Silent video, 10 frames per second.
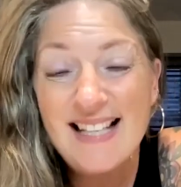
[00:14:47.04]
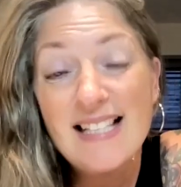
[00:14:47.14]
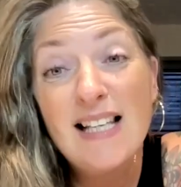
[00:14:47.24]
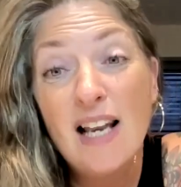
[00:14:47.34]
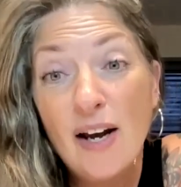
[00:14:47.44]

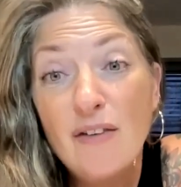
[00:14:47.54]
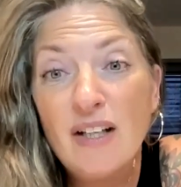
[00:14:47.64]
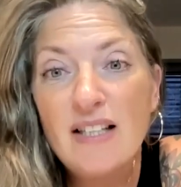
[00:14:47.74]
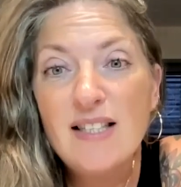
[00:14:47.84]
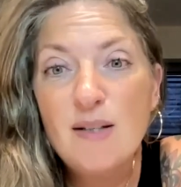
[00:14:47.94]
this life
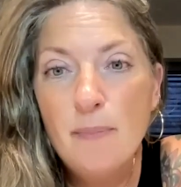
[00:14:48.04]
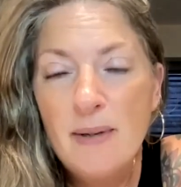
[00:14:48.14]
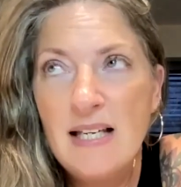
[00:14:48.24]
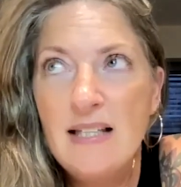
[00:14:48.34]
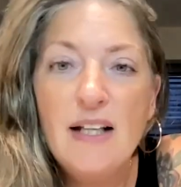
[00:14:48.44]
gets to
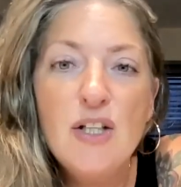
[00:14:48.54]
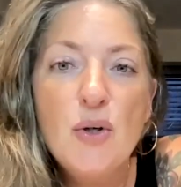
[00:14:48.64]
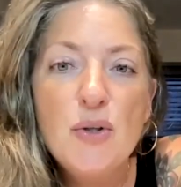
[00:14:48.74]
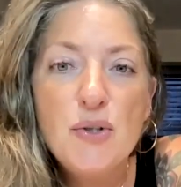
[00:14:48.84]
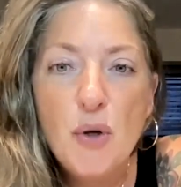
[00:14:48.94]
be, that
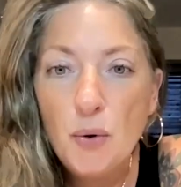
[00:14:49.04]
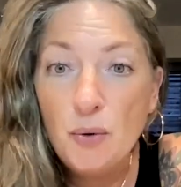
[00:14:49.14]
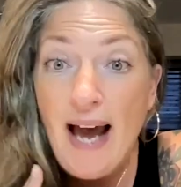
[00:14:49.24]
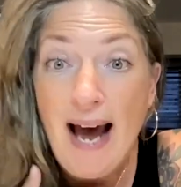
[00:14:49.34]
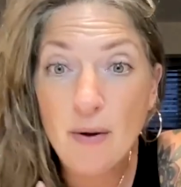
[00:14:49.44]
your
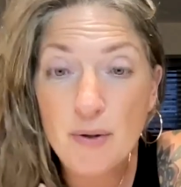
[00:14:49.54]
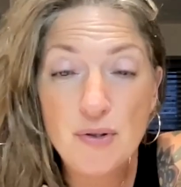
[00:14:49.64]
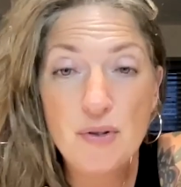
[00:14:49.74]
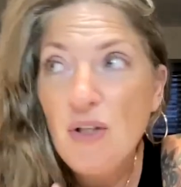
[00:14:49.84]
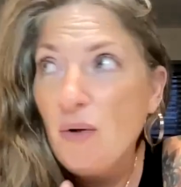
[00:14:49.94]
soul, that our,
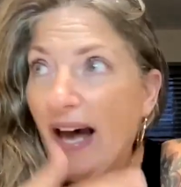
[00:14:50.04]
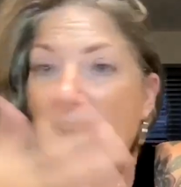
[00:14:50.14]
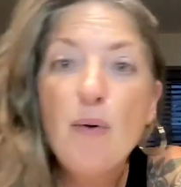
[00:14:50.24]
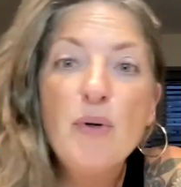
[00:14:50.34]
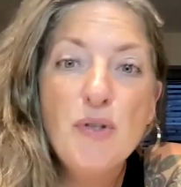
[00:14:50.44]
you know, that
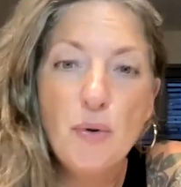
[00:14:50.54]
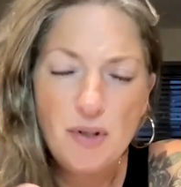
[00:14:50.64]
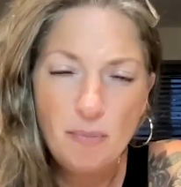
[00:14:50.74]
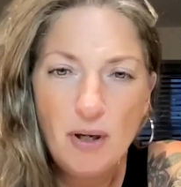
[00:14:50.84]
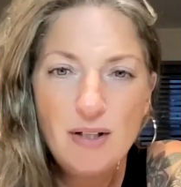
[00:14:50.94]
our
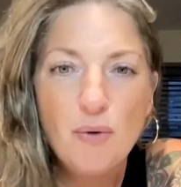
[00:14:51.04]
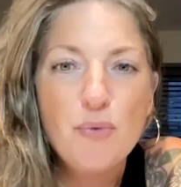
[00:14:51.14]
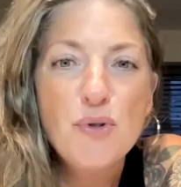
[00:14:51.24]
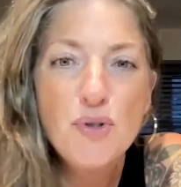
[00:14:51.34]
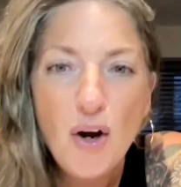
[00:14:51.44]
souls, that my
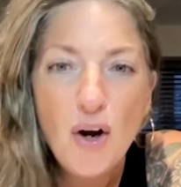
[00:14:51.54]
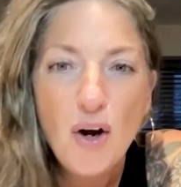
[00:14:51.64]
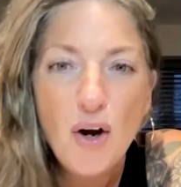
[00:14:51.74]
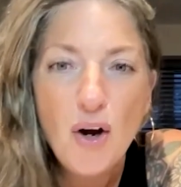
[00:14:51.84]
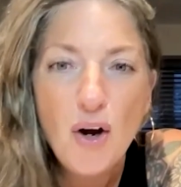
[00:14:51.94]
soul
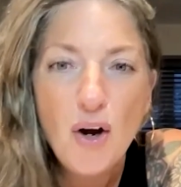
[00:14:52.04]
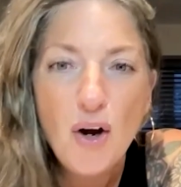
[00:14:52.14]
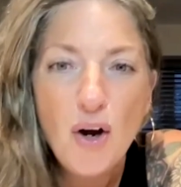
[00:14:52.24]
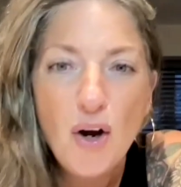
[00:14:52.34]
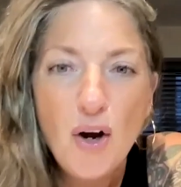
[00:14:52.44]
signed up
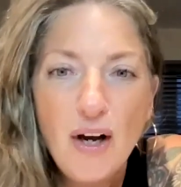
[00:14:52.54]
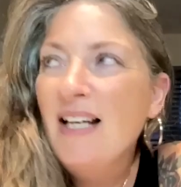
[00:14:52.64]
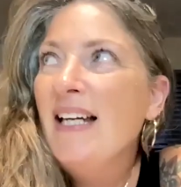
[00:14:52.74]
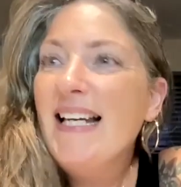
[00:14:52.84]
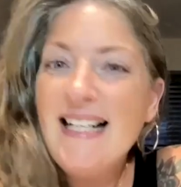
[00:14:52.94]
for
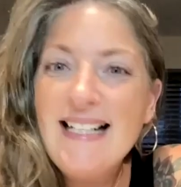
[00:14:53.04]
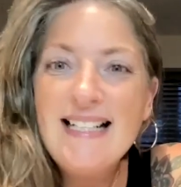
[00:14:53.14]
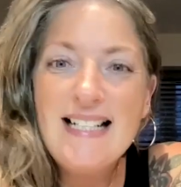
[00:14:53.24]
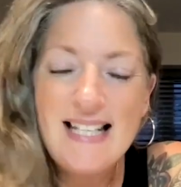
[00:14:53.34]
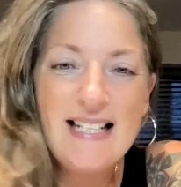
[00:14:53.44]

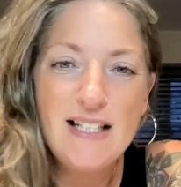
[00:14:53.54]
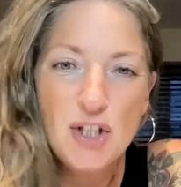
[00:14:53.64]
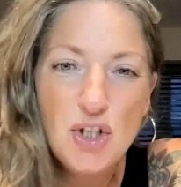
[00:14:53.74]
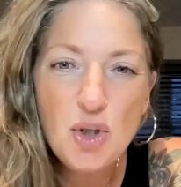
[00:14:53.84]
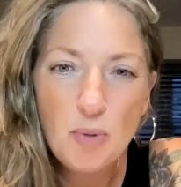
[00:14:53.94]
in this
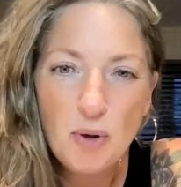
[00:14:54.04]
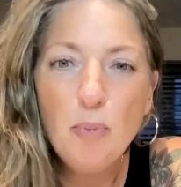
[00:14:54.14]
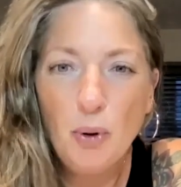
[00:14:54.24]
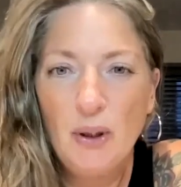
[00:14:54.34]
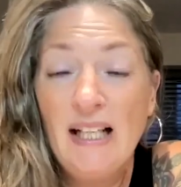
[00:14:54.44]

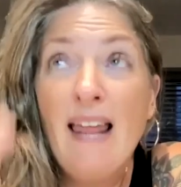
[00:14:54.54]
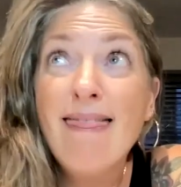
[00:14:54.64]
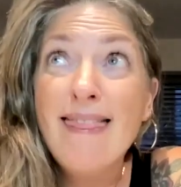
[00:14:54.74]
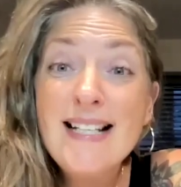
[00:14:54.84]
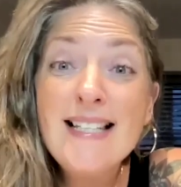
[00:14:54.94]
human body at
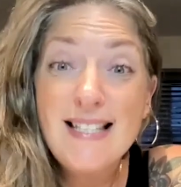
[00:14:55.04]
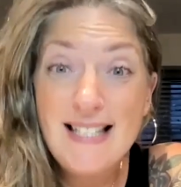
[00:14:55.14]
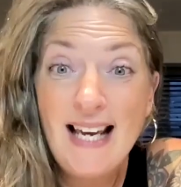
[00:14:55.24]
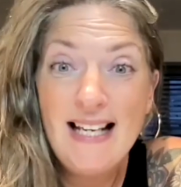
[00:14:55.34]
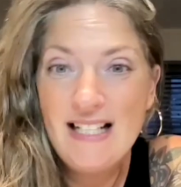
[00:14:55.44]
this
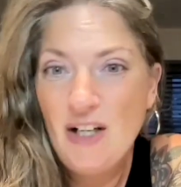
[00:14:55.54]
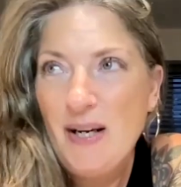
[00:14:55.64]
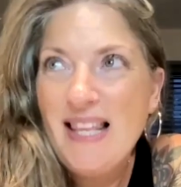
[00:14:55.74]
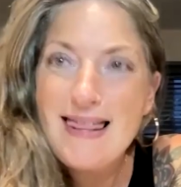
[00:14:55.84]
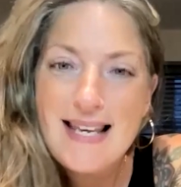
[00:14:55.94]
day, you
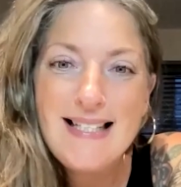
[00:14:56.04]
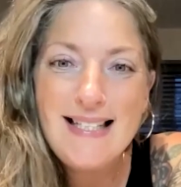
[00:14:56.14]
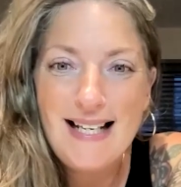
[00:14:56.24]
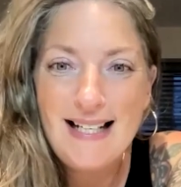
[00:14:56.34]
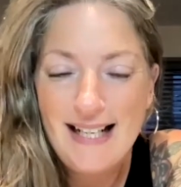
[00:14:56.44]
know, in this
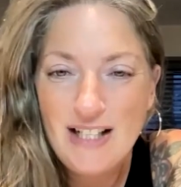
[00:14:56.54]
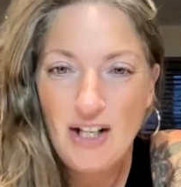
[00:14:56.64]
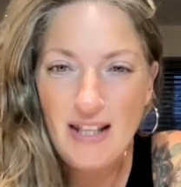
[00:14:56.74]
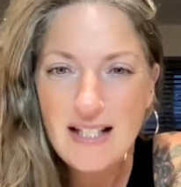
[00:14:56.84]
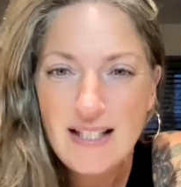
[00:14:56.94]
day and age,
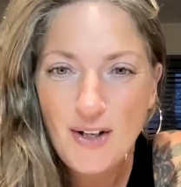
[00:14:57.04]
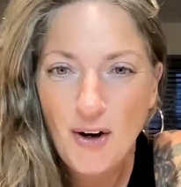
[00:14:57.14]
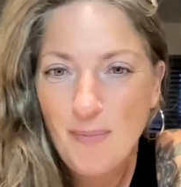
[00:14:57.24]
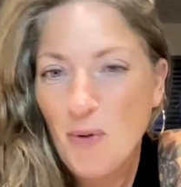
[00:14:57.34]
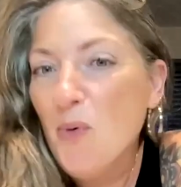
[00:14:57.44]
at this
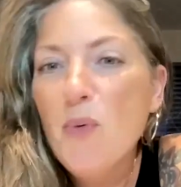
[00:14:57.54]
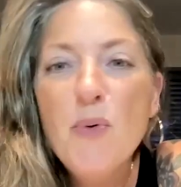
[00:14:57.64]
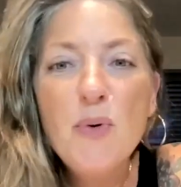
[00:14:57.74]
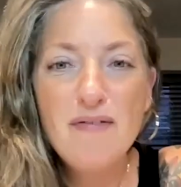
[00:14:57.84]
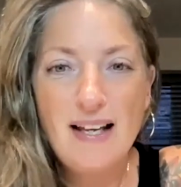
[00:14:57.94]
time,
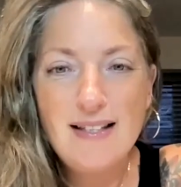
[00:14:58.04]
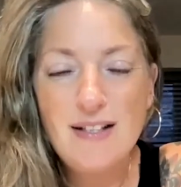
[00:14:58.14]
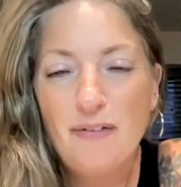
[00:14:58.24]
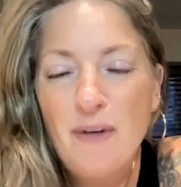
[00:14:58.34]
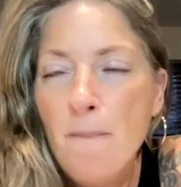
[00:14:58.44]
all of that
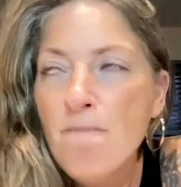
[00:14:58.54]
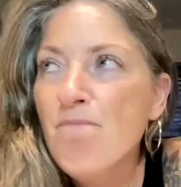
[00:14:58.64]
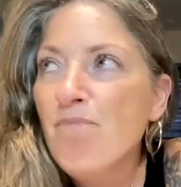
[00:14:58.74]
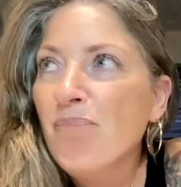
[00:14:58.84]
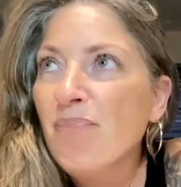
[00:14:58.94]
stuff.
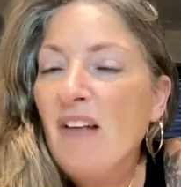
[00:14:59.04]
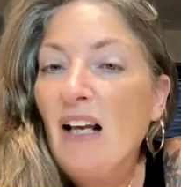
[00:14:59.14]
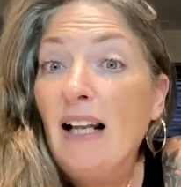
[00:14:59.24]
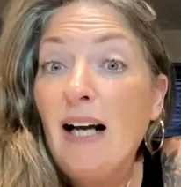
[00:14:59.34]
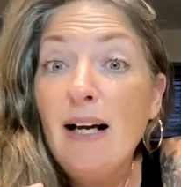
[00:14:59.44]

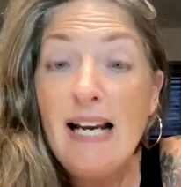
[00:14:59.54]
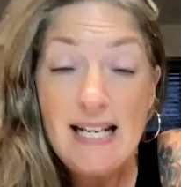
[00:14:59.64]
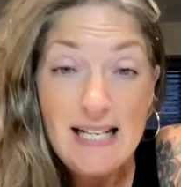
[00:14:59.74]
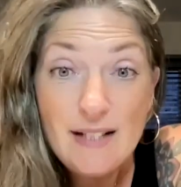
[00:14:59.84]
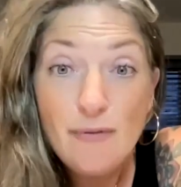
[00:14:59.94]
Like
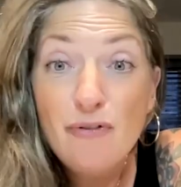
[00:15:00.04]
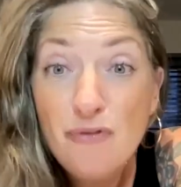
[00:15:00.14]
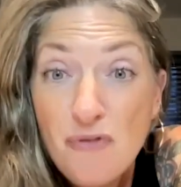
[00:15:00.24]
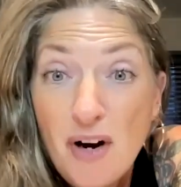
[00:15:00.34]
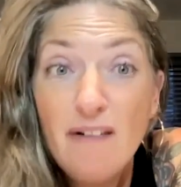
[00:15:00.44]
it is
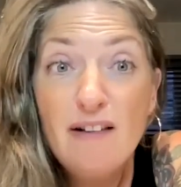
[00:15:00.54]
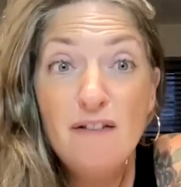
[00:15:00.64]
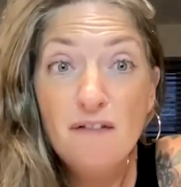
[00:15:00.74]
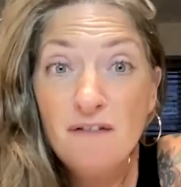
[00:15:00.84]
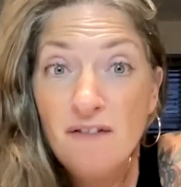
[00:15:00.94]
very,